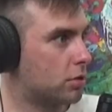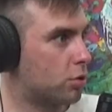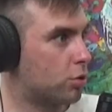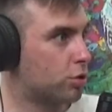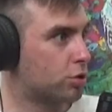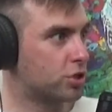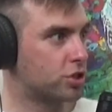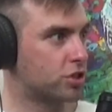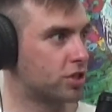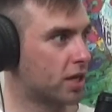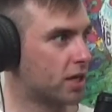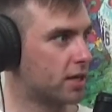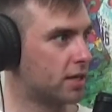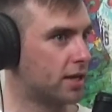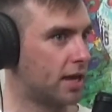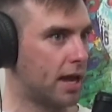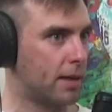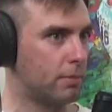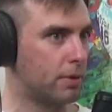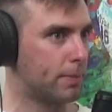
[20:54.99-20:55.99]
Or like, just like
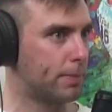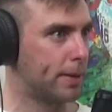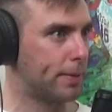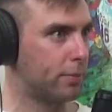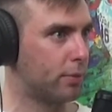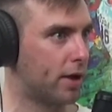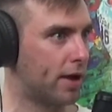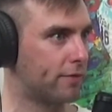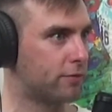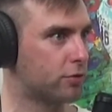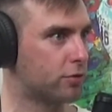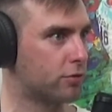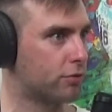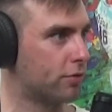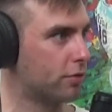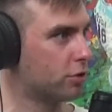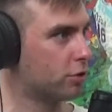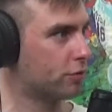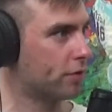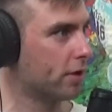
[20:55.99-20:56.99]
naming people after
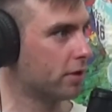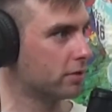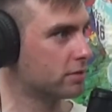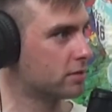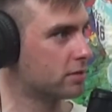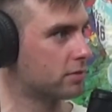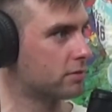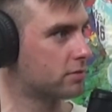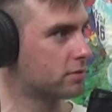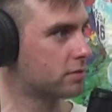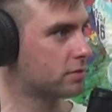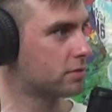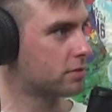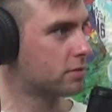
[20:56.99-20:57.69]
your relatives?